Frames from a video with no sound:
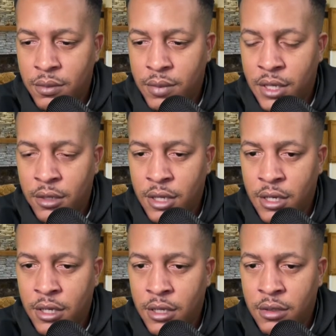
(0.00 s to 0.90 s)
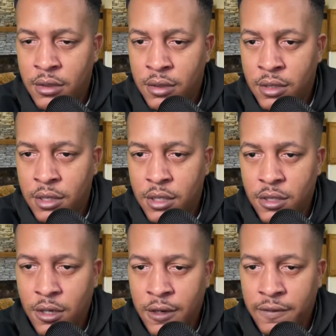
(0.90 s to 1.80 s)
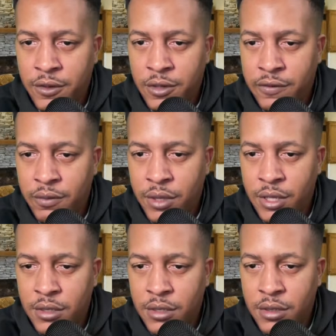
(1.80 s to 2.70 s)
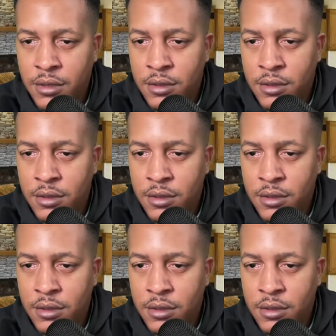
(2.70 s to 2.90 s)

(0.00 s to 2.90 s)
BetOnline. Saw it a few different places.